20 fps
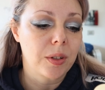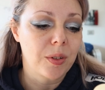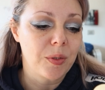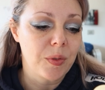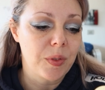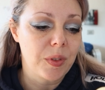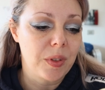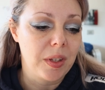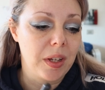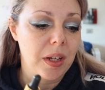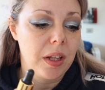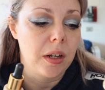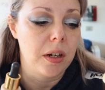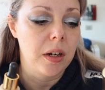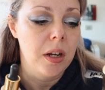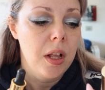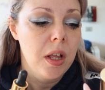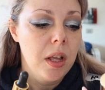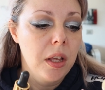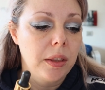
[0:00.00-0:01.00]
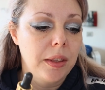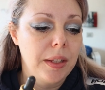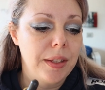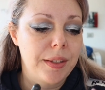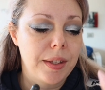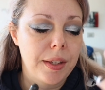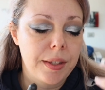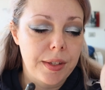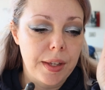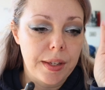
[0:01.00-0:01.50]
concealer.
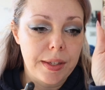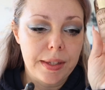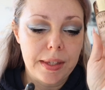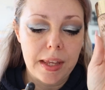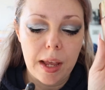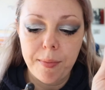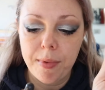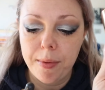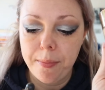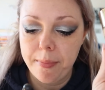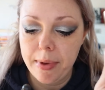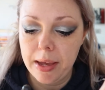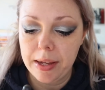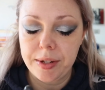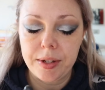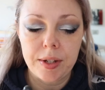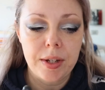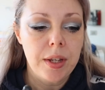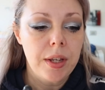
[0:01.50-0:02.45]
This is a semi-matte